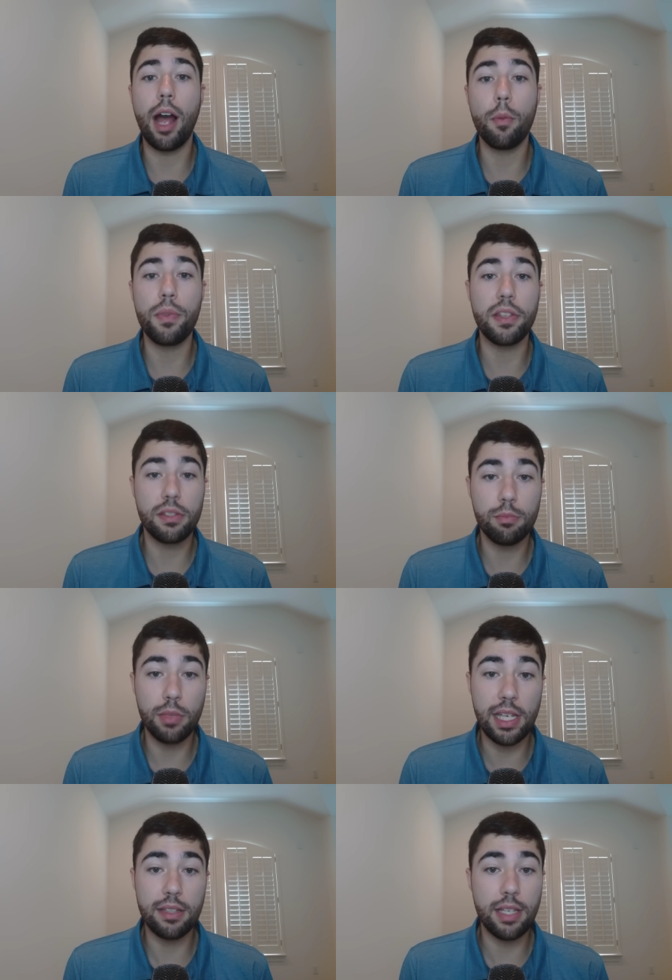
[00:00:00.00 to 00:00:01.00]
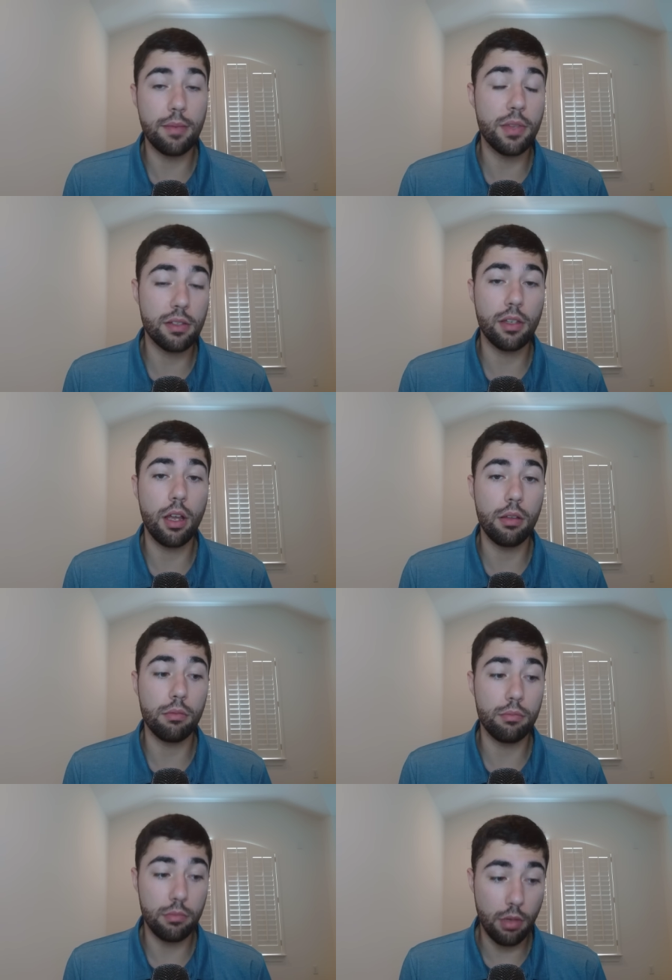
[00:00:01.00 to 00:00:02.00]
help this Heat team this
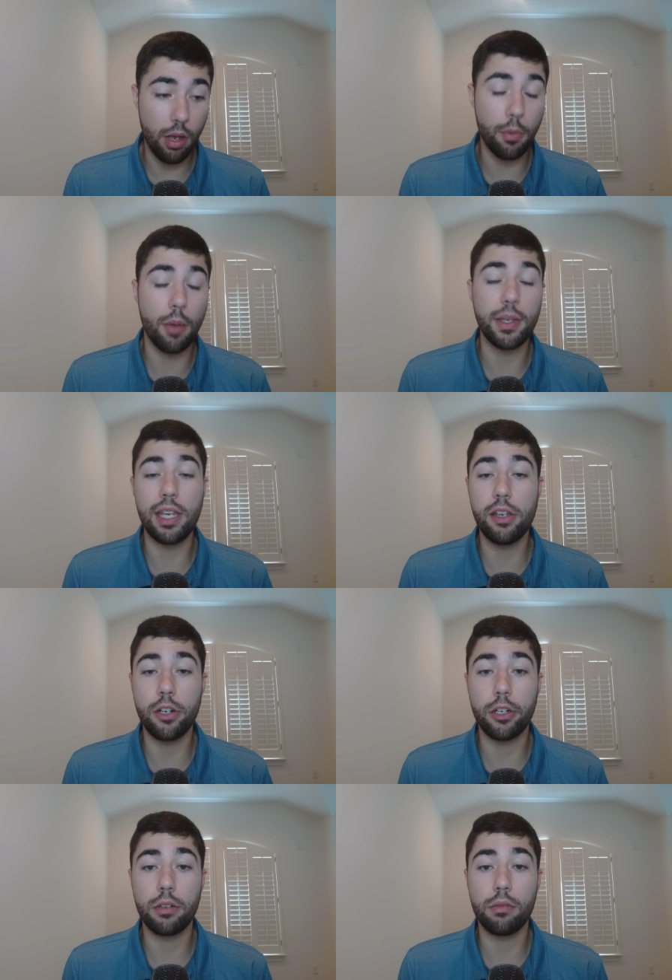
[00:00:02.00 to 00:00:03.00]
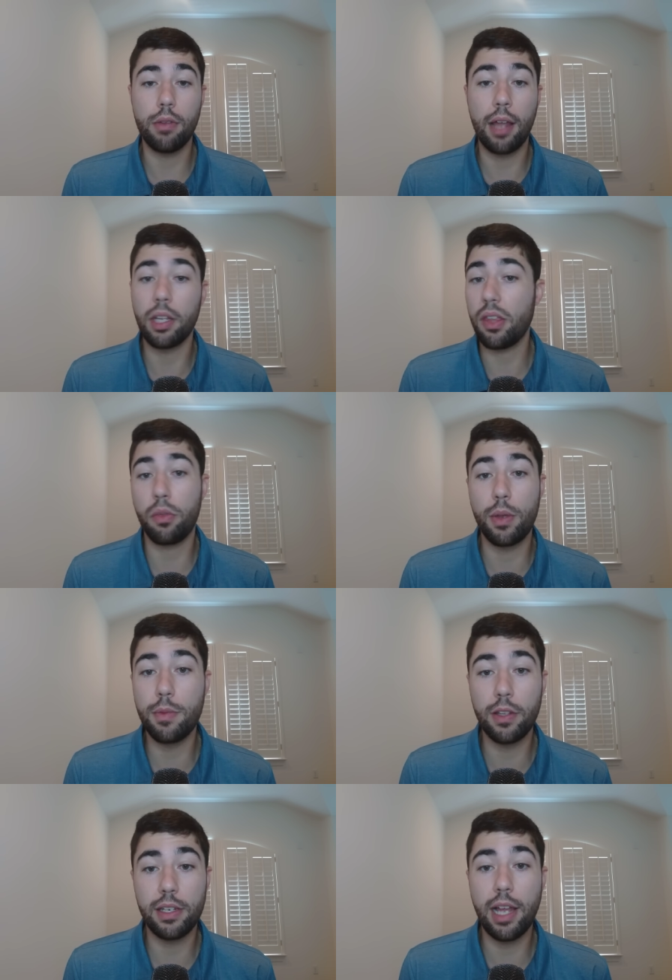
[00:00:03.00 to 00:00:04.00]
upcoming year on like three
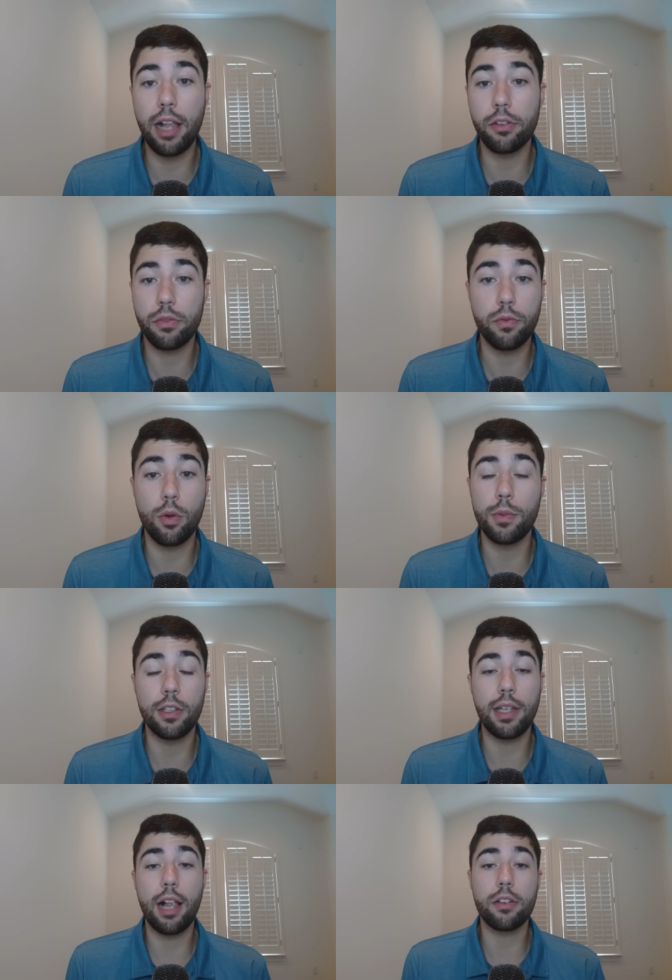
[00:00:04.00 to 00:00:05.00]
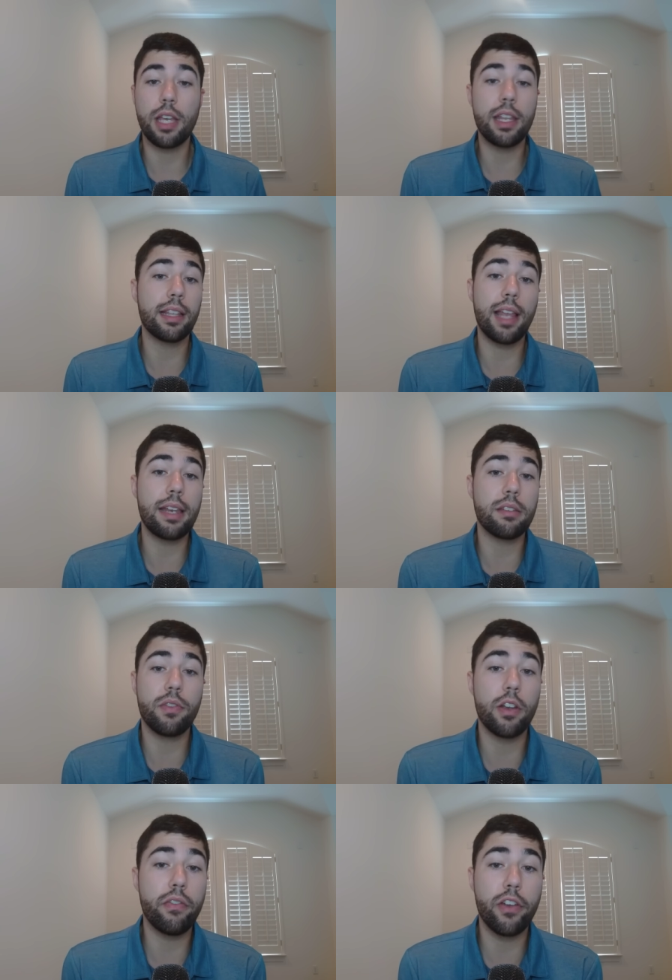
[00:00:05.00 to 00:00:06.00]
million dollars or four million dollars. I think that is a
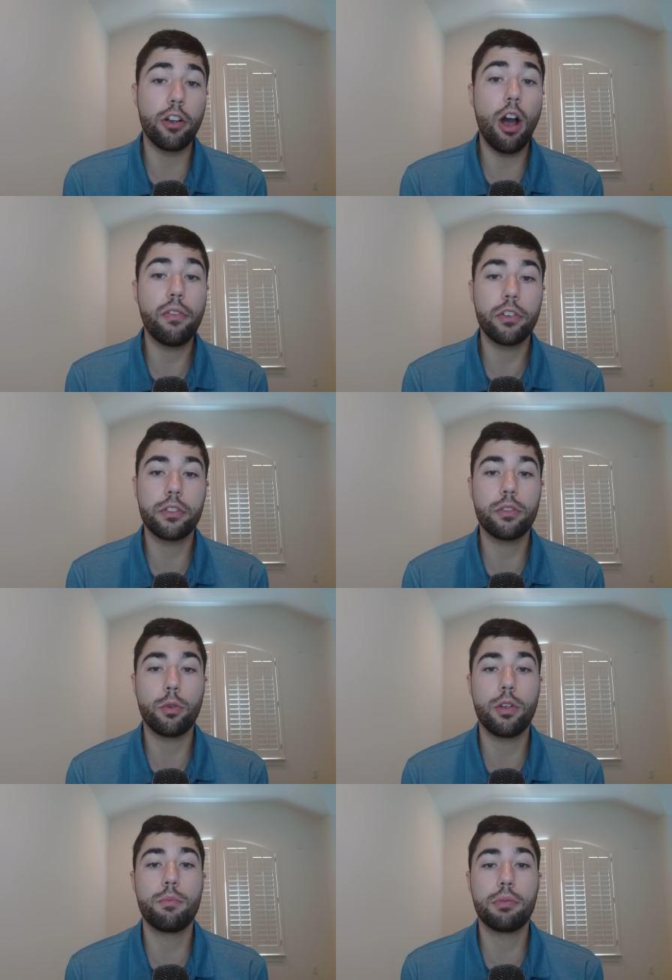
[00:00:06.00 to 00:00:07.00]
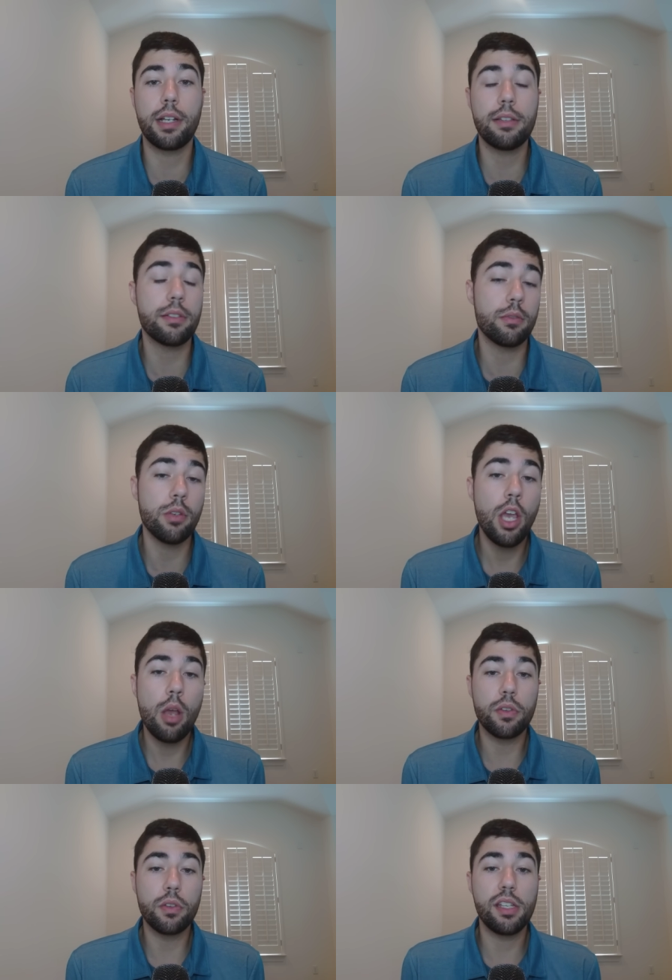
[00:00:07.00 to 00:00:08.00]
very fair offer to Taurean Prince, and
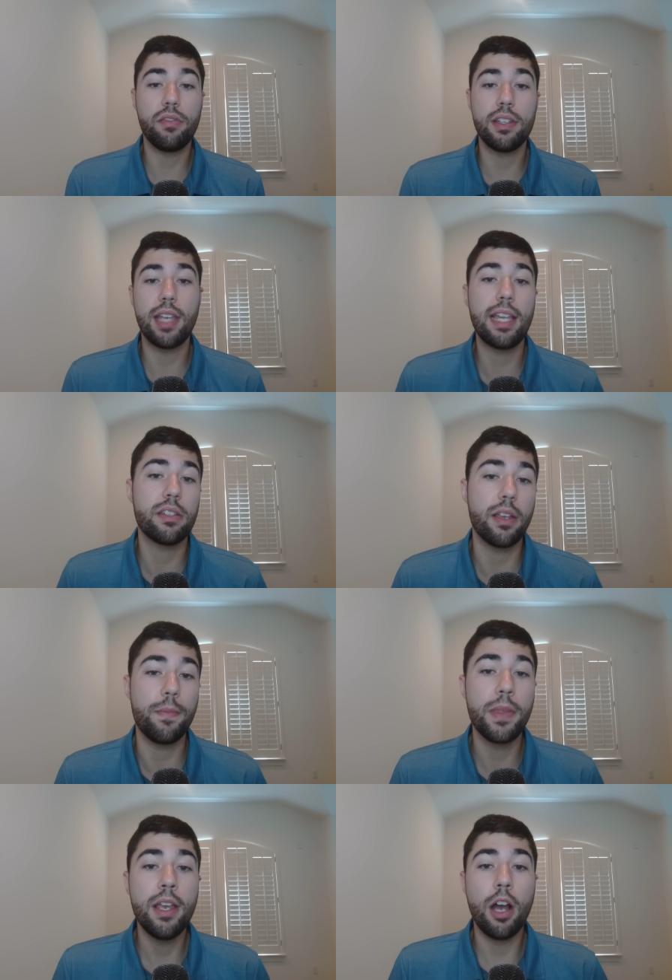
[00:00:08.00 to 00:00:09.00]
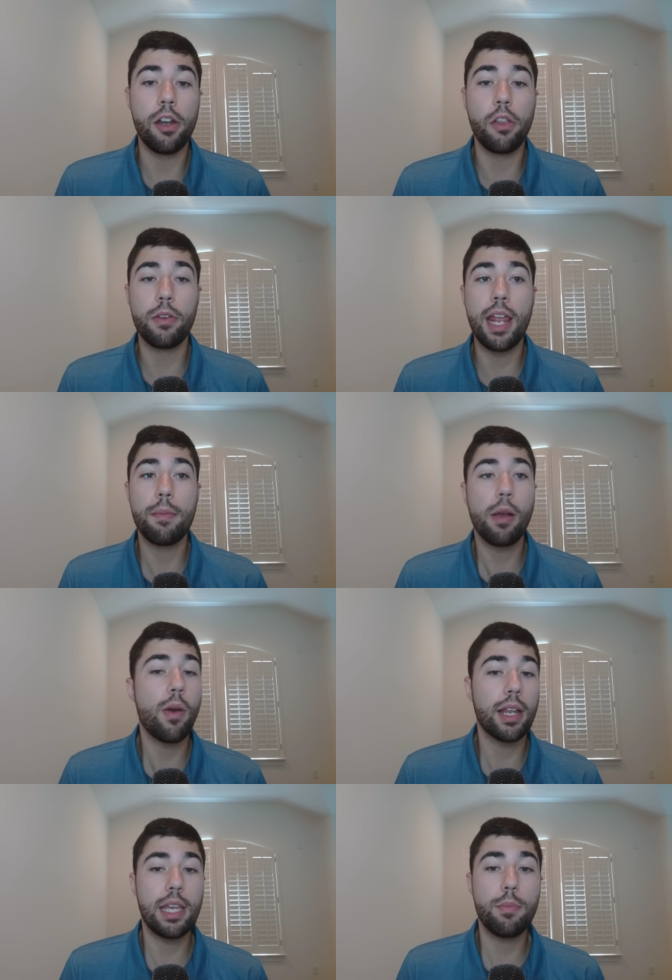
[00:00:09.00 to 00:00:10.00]
we'll see if he takes it. Another name I
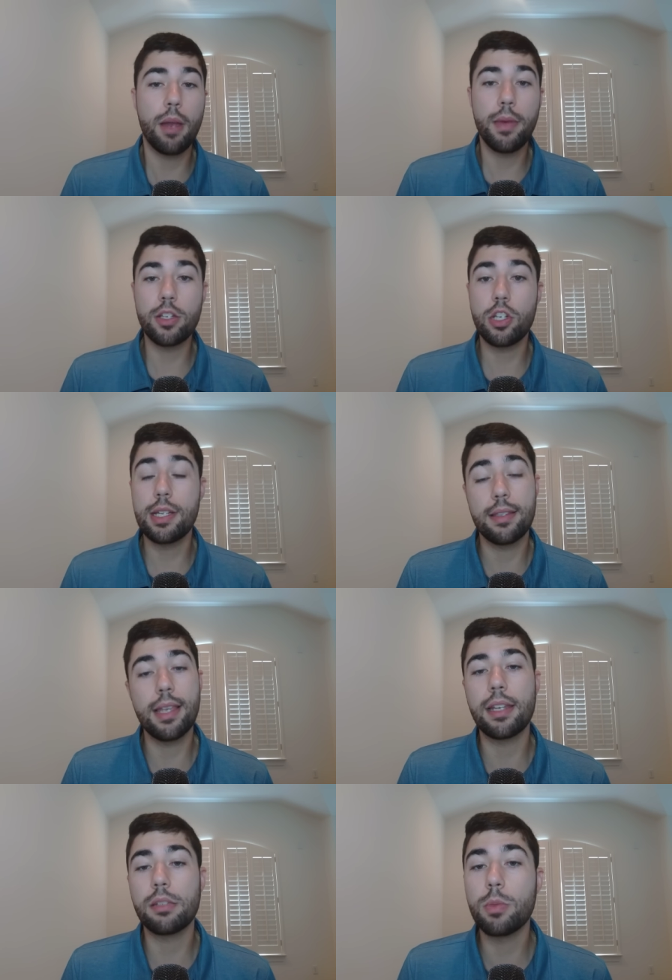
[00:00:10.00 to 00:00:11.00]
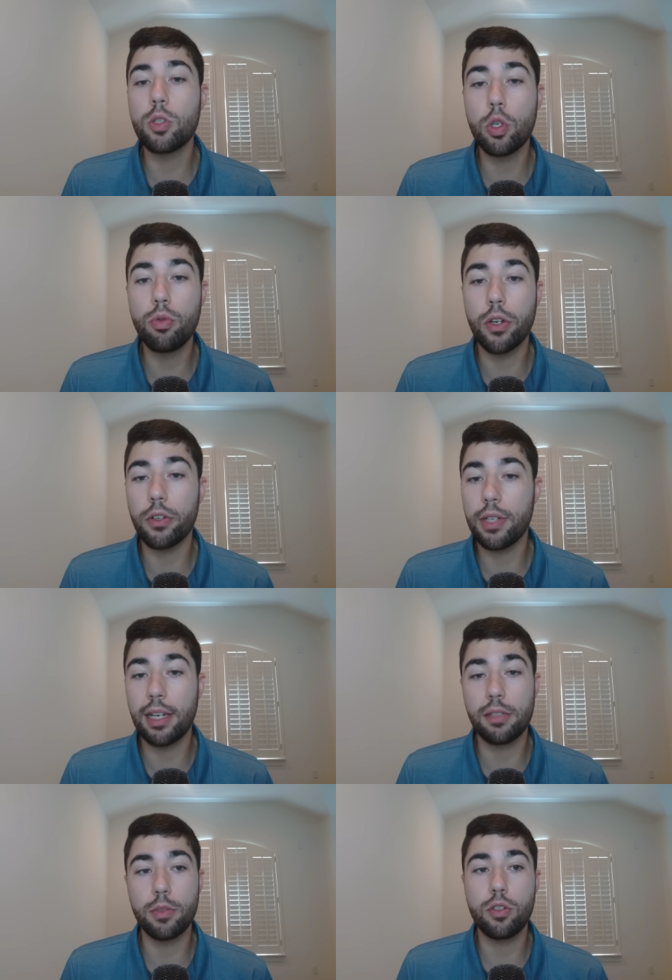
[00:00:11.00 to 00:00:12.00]
want to keep on mentioning is Dennis Smith Junior
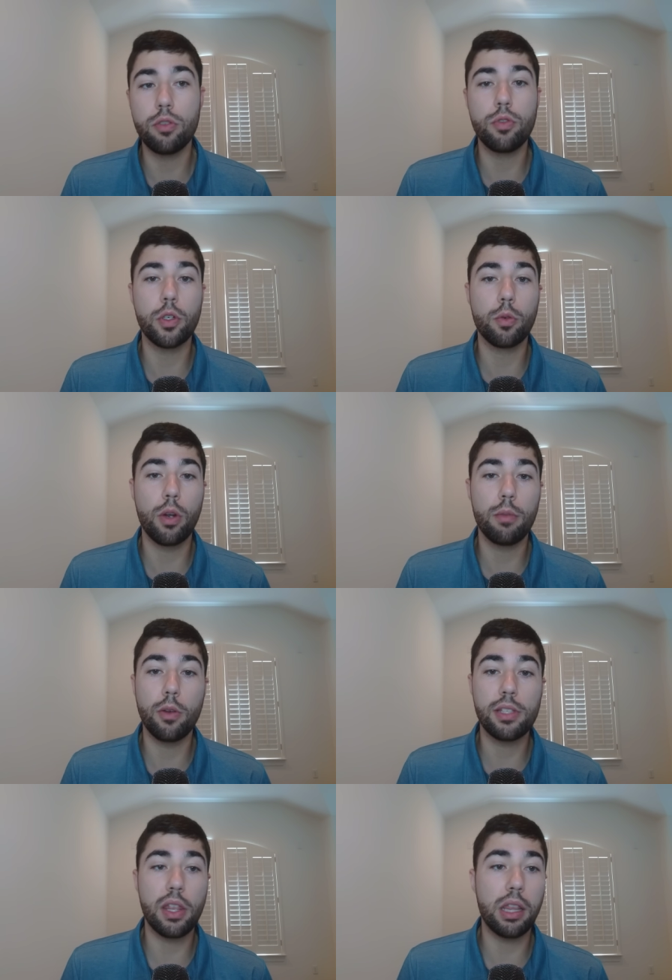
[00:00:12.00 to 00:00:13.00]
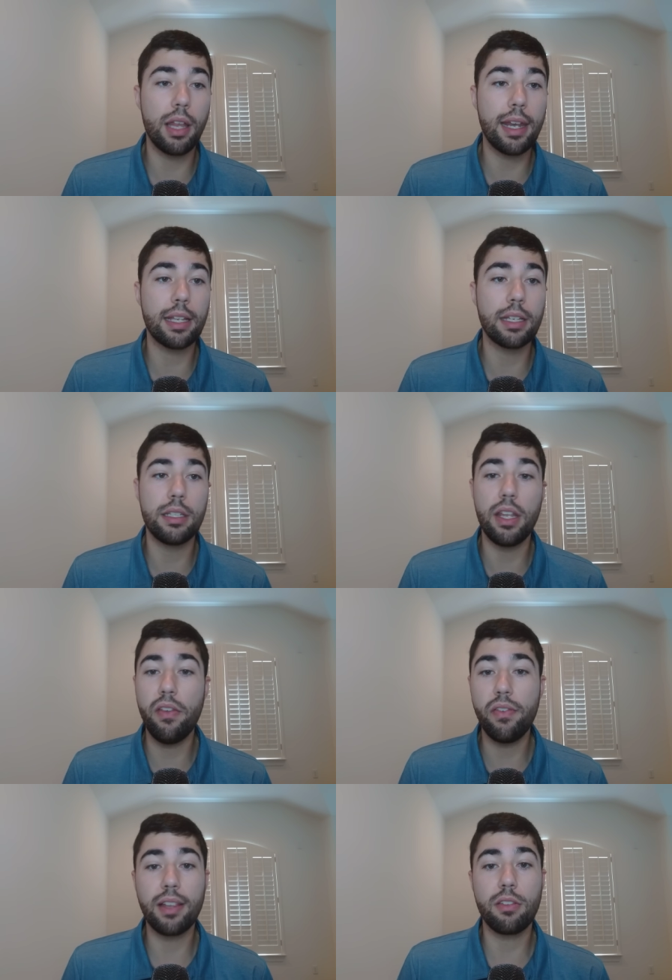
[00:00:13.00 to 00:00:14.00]
Dennis Smith Junior, one of the most athletic
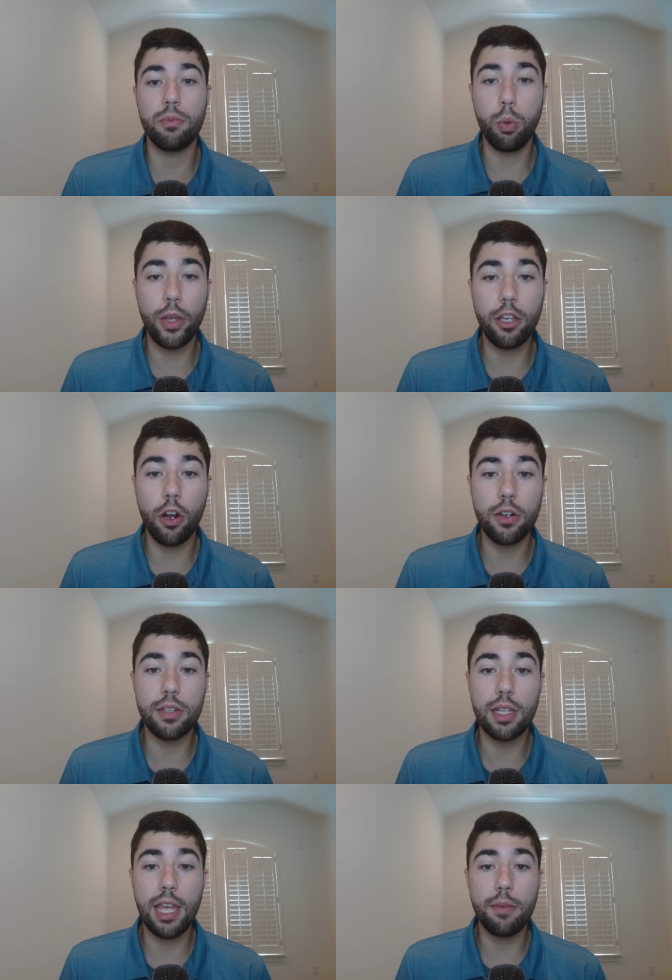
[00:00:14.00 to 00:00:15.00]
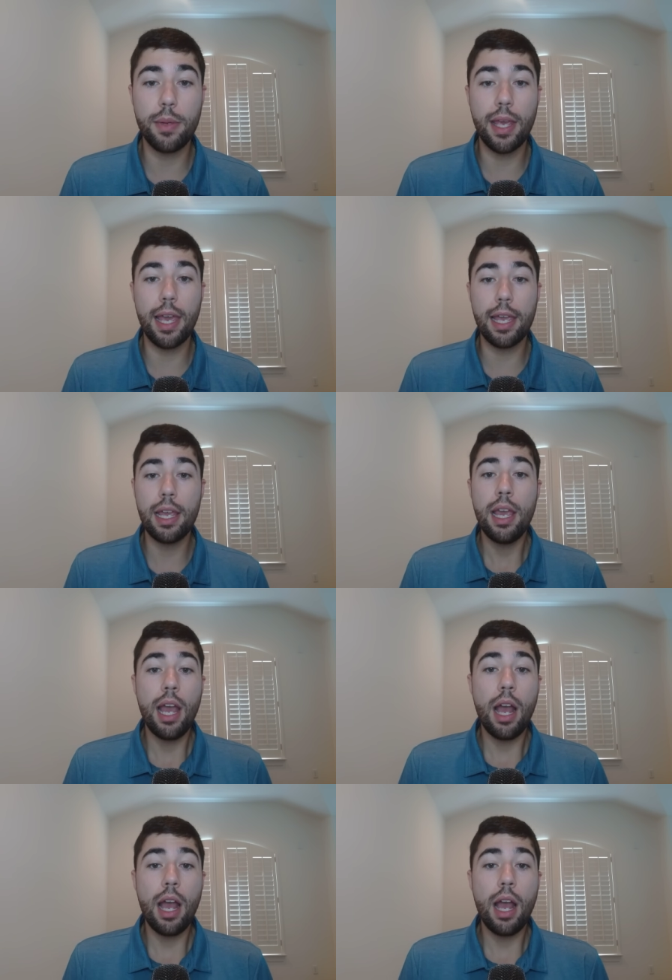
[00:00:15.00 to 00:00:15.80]
defensive point guards in the N B A.